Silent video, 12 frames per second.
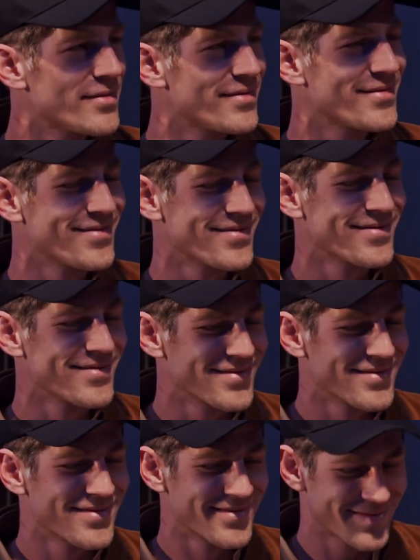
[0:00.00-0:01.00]

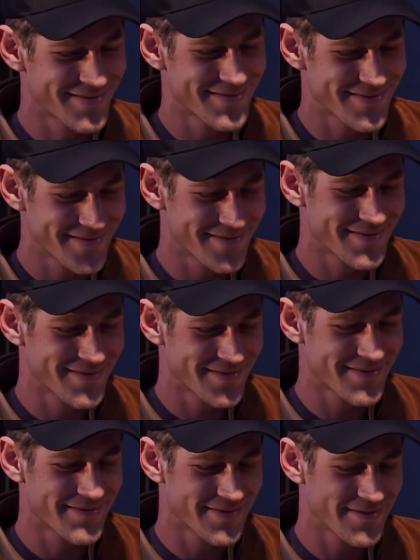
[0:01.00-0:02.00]

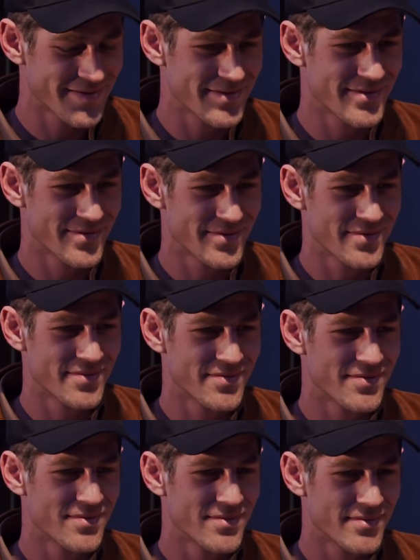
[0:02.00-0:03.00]

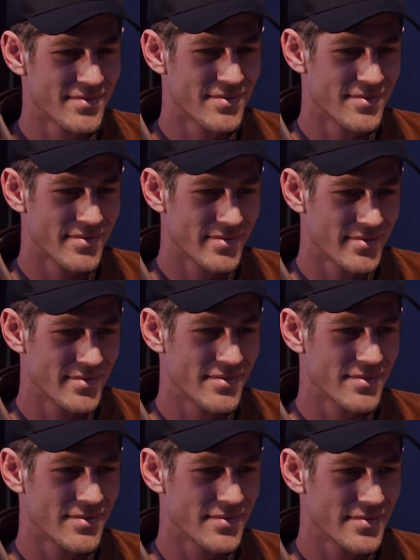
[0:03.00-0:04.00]

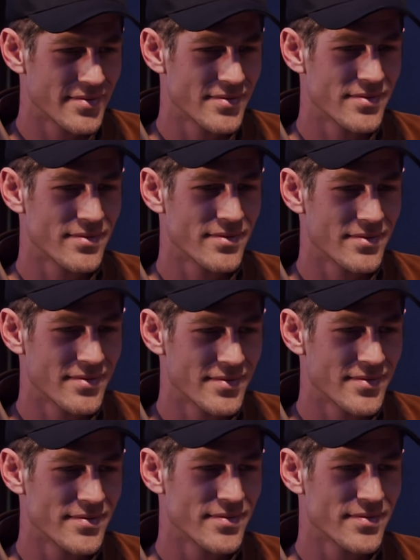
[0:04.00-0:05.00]

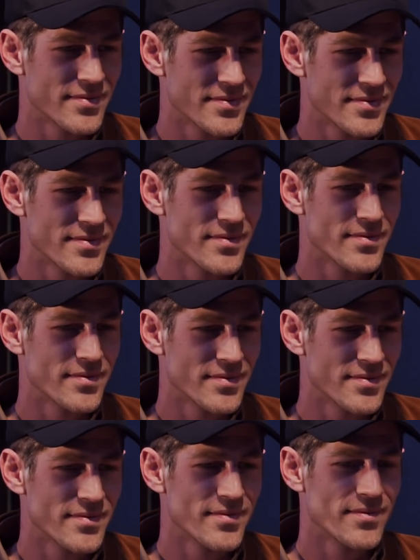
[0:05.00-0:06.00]

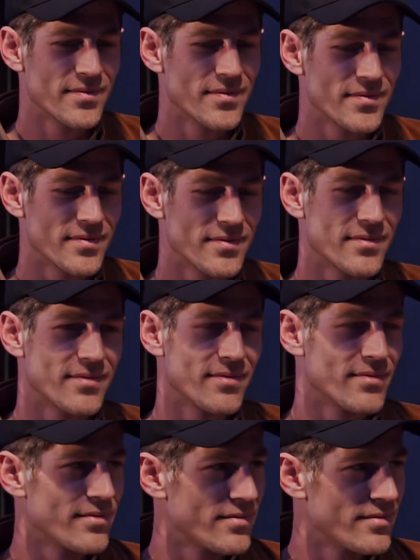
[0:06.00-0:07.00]

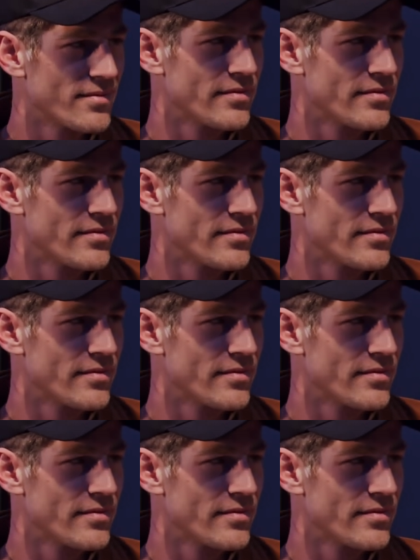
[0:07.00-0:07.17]
This person isn't speaking.